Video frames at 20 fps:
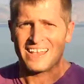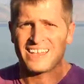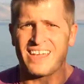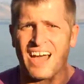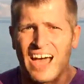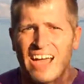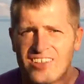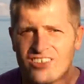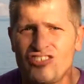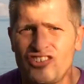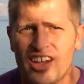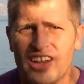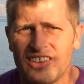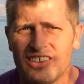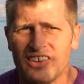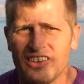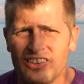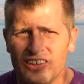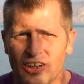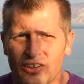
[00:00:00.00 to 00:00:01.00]
Guys,
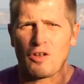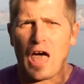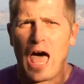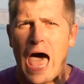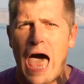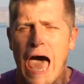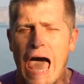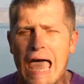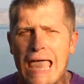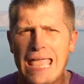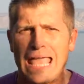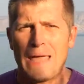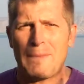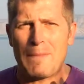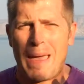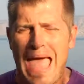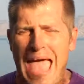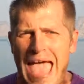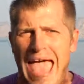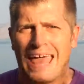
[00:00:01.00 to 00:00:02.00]
check this out. I
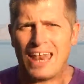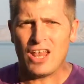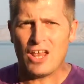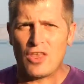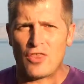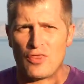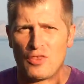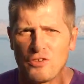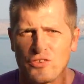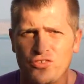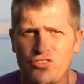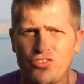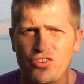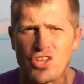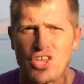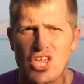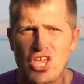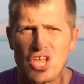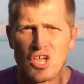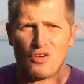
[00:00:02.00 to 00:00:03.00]
am at the
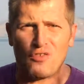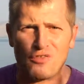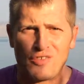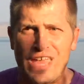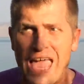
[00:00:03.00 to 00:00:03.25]
Sea of